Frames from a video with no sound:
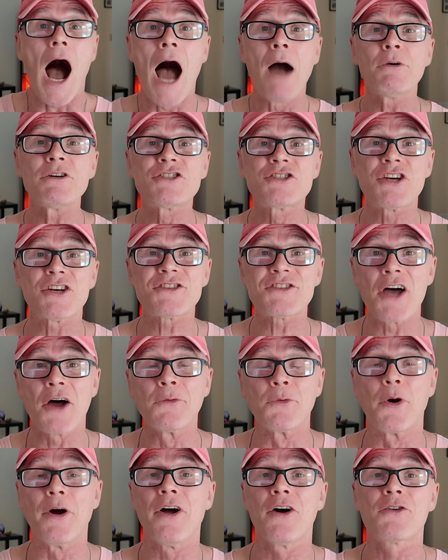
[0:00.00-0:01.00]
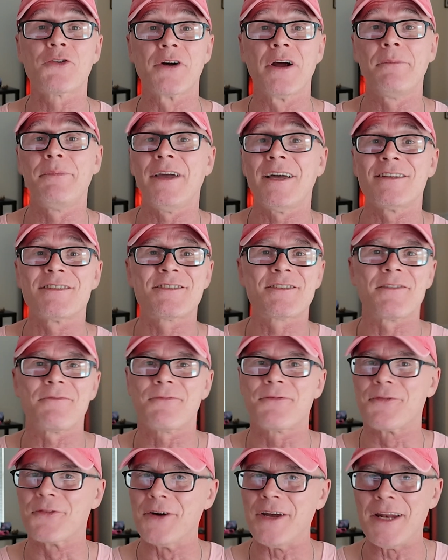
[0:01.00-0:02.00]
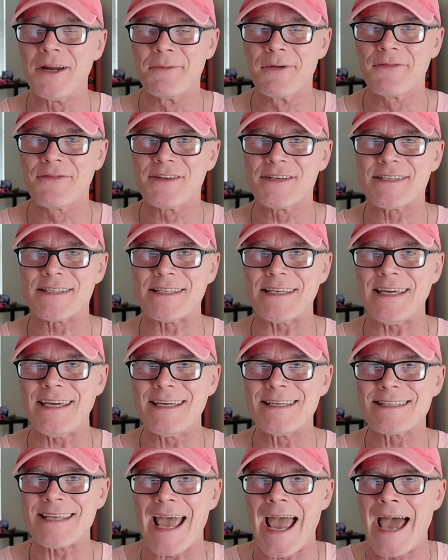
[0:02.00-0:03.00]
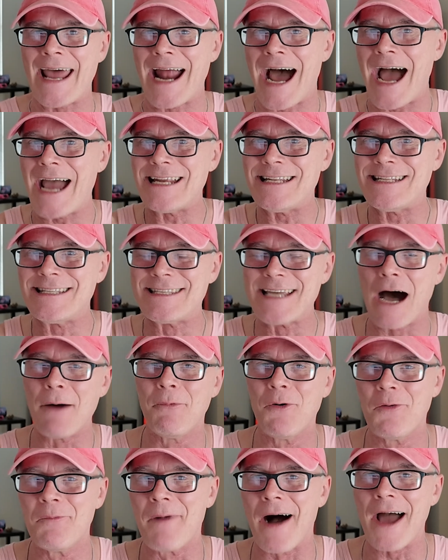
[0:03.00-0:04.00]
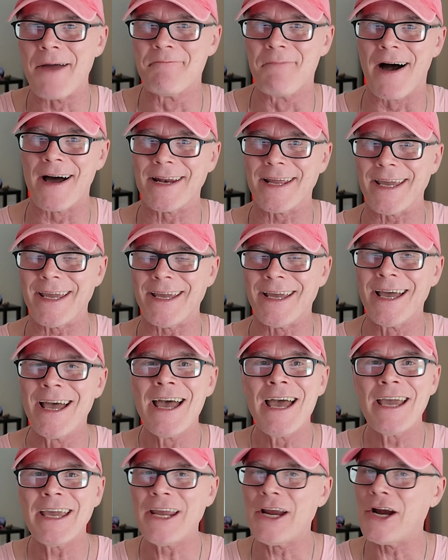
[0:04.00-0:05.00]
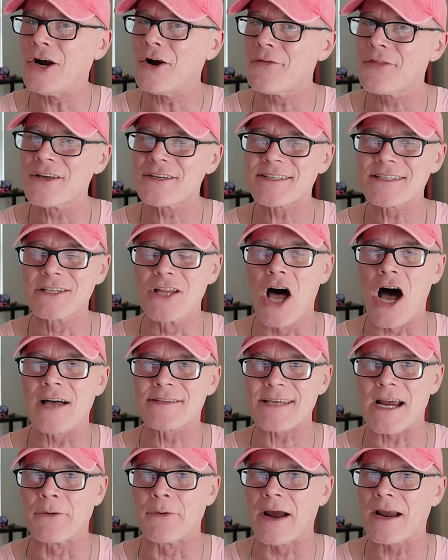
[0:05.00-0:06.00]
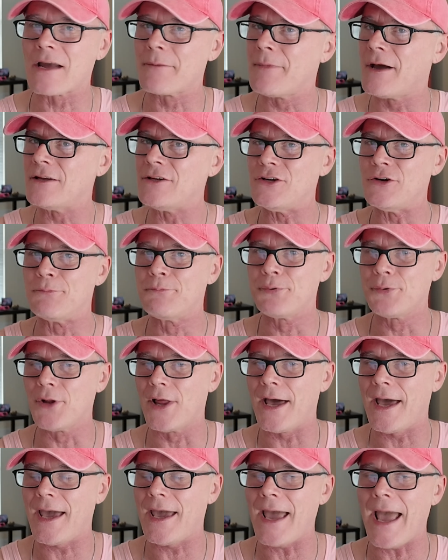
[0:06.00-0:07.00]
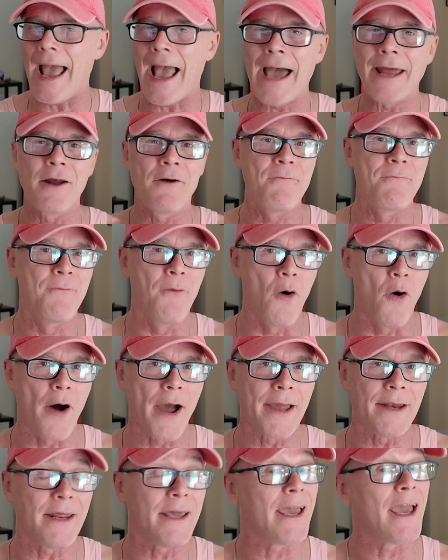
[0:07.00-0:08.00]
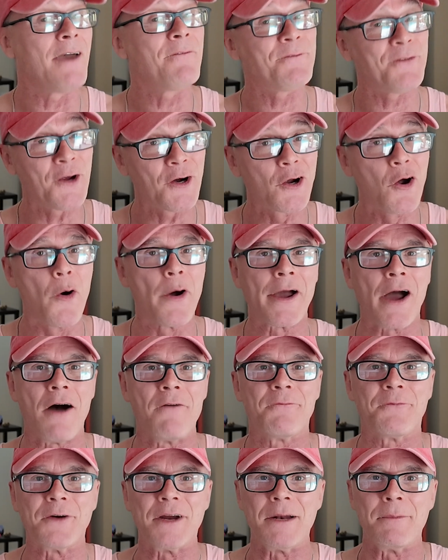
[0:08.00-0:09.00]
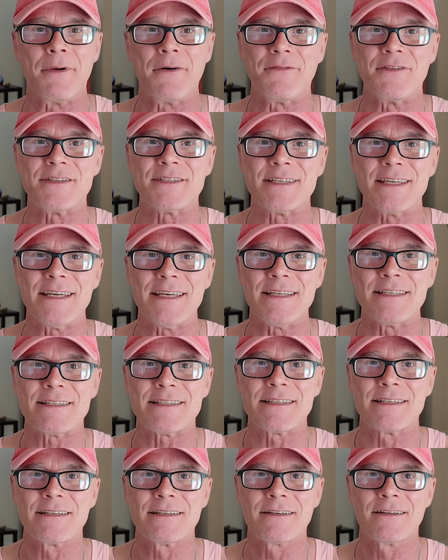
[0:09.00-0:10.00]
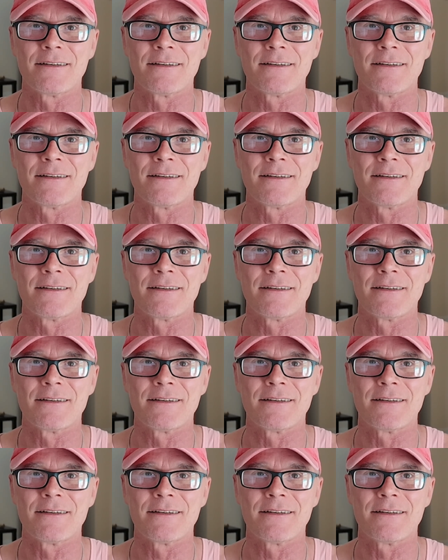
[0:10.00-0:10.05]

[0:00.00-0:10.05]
I was just on Royal Caribbean's Freedom of the Seas and I doubled my money. Here are the slots I recommend you play and avoid if you're going on Freedom of the Seas.